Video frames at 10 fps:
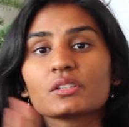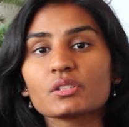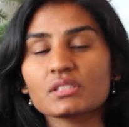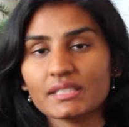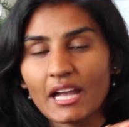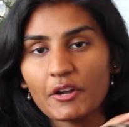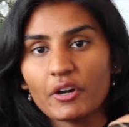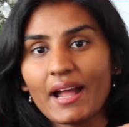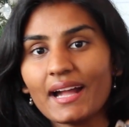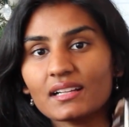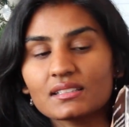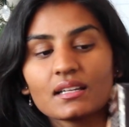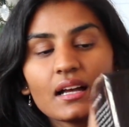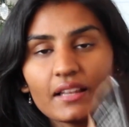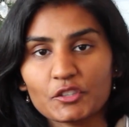good to counteract
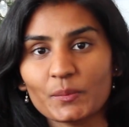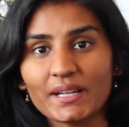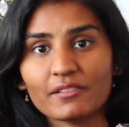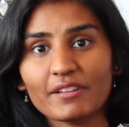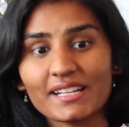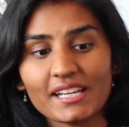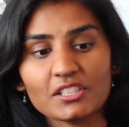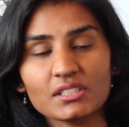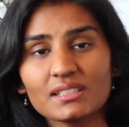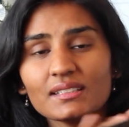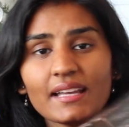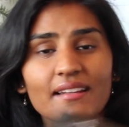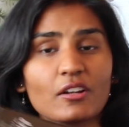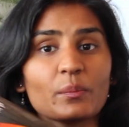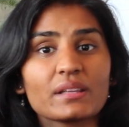electromagnetic radiation, and
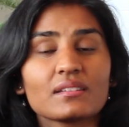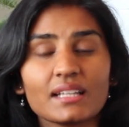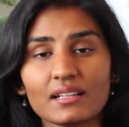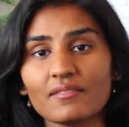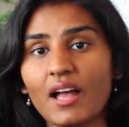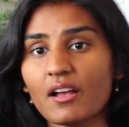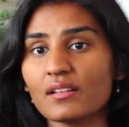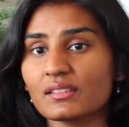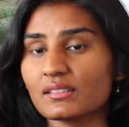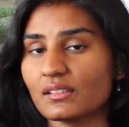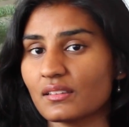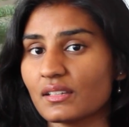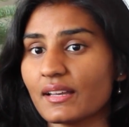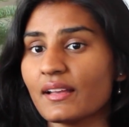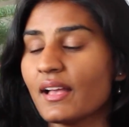it emits negative ions into
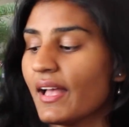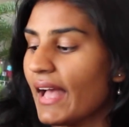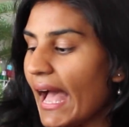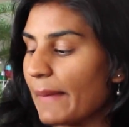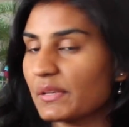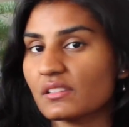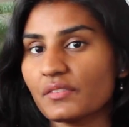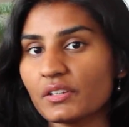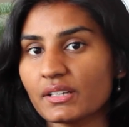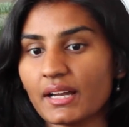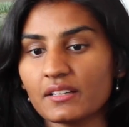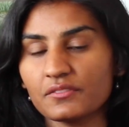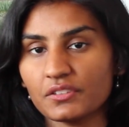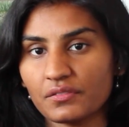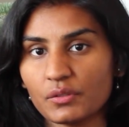the atmosphere and kind of
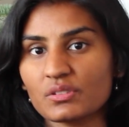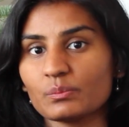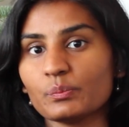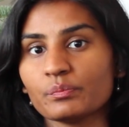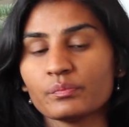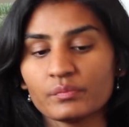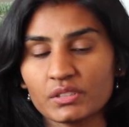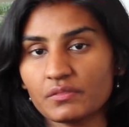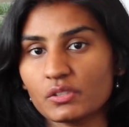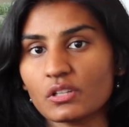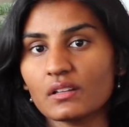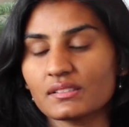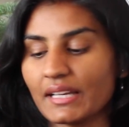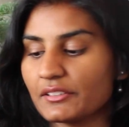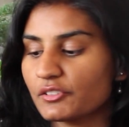diffuse all
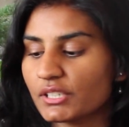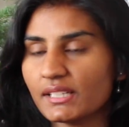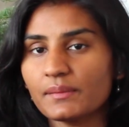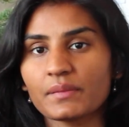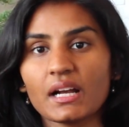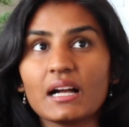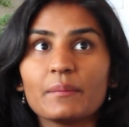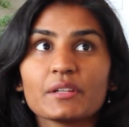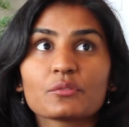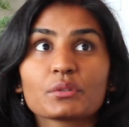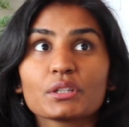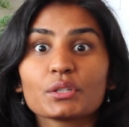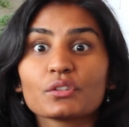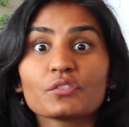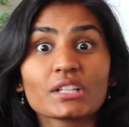this energy. It's really
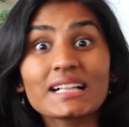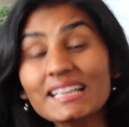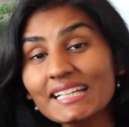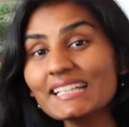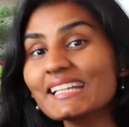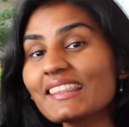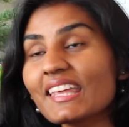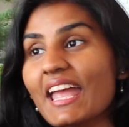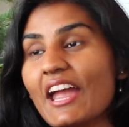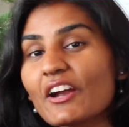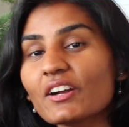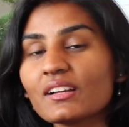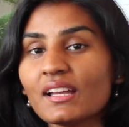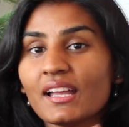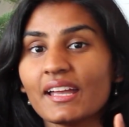good for cleaning the air.
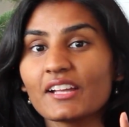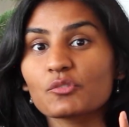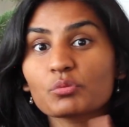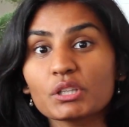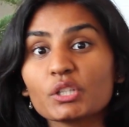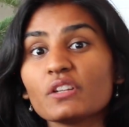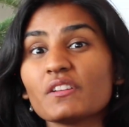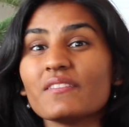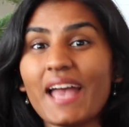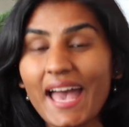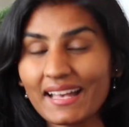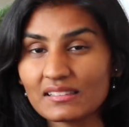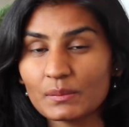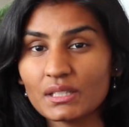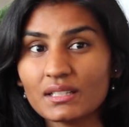It's really good if you have
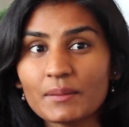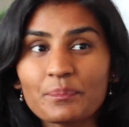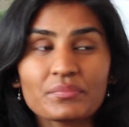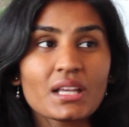asthma,